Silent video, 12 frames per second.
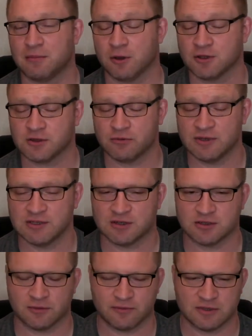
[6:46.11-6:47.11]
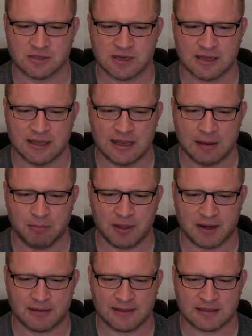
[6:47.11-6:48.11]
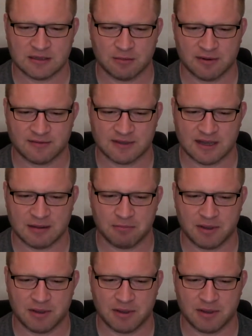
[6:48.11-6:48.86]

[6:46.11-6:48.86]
lots of research obviously, but it takes a little bit of time.